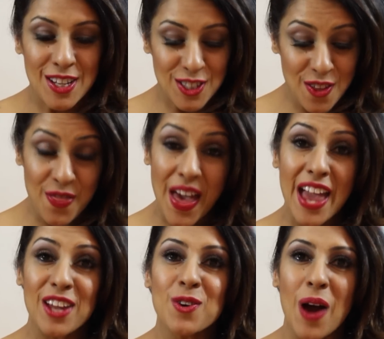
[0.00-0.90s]
So
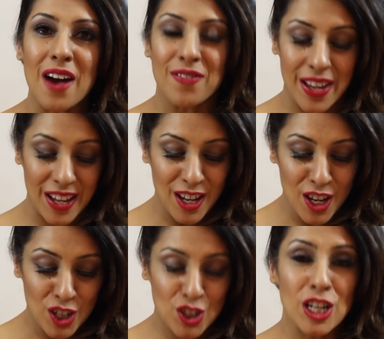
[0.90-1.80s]
there you have it,
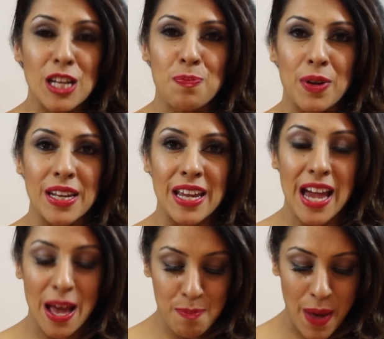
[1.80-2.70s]
chilli paneer
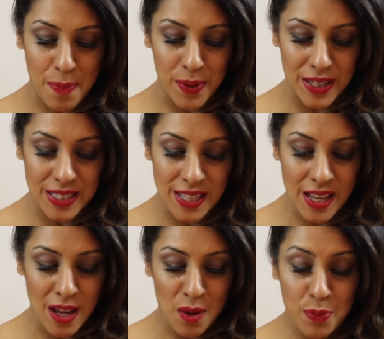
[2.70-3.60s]
and peppers.
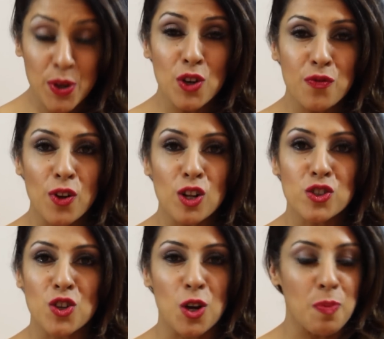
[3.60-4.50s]
Beautiful,
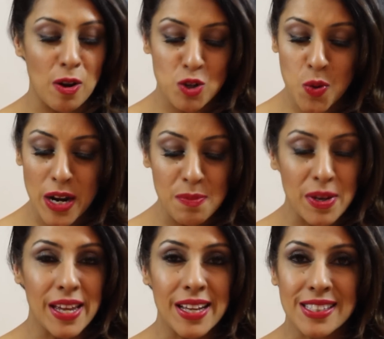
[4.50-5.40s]
took about 20
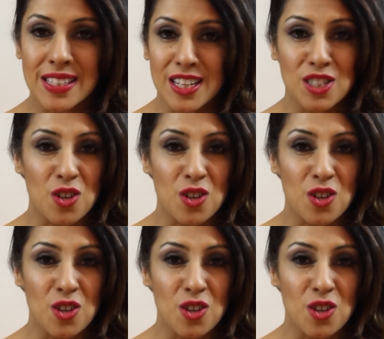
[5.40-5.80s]
minutes in